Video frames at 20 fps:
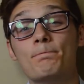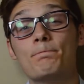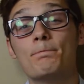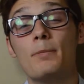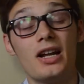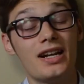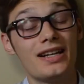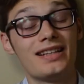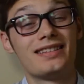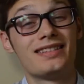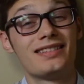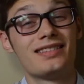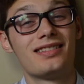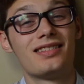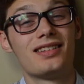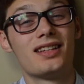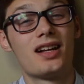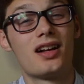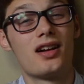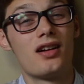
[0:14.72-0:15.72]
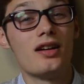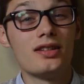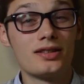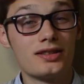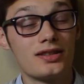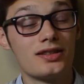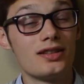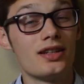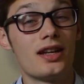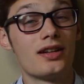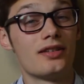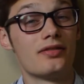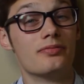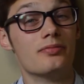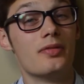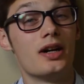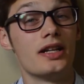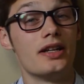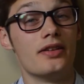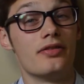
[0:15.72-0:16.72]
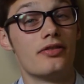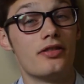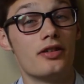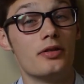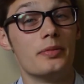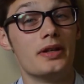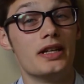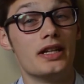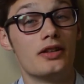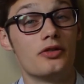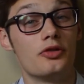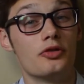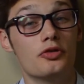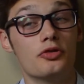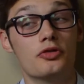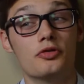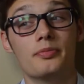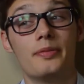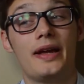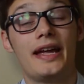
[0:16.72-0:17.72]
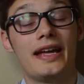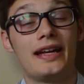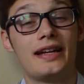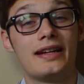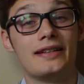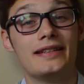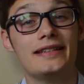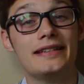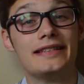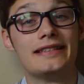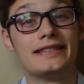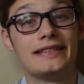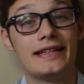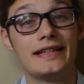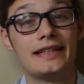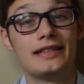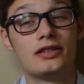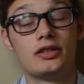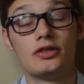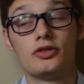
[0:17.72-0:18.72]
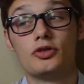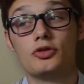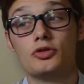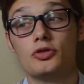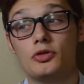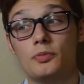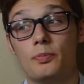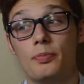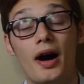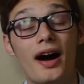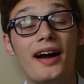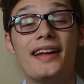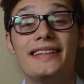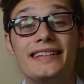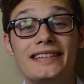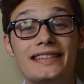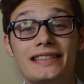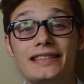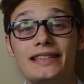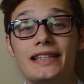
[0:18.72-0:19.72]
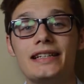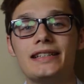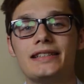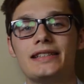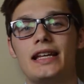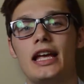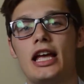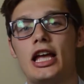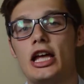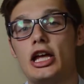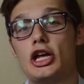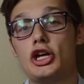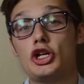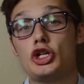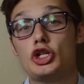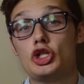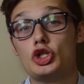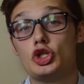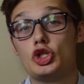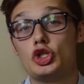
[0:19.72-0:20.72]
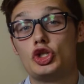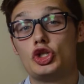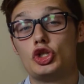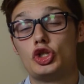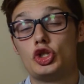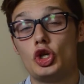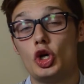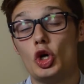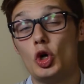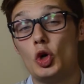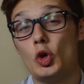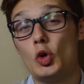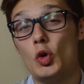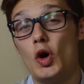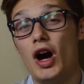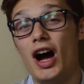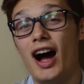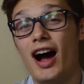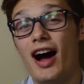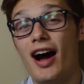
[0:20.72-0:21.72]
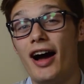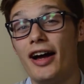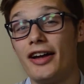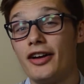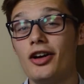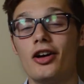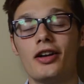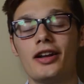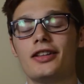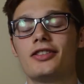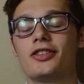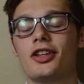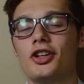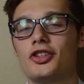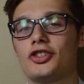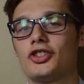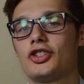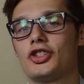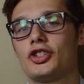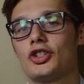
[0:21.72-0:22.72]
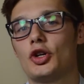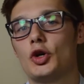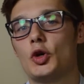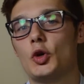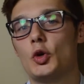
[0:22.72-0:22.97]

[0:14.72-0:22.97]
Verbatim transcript: but it costs a lot of money for me to make these things, to buy these things. So I got in touch